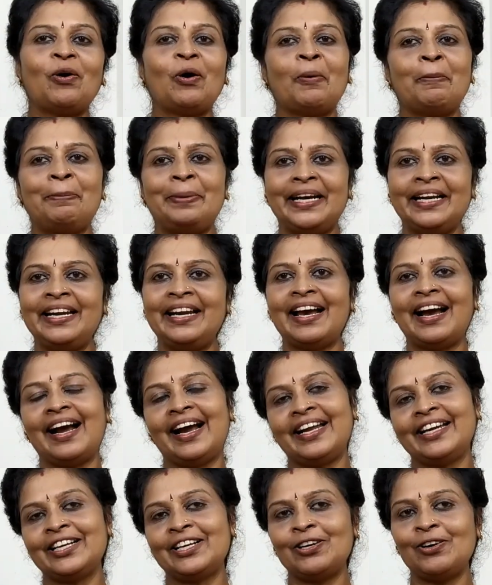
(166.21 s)
open
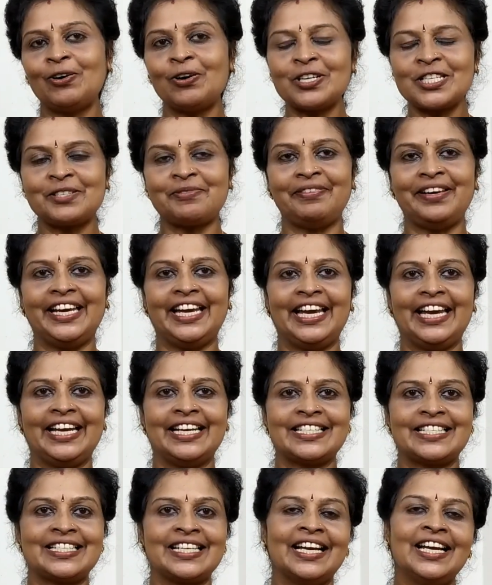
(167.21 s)
and closed
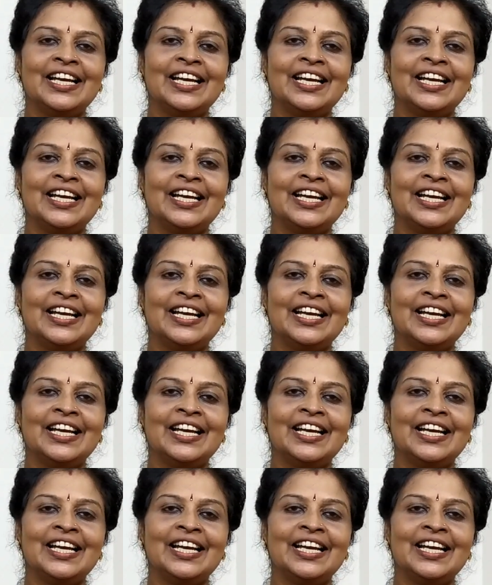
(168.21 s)
figures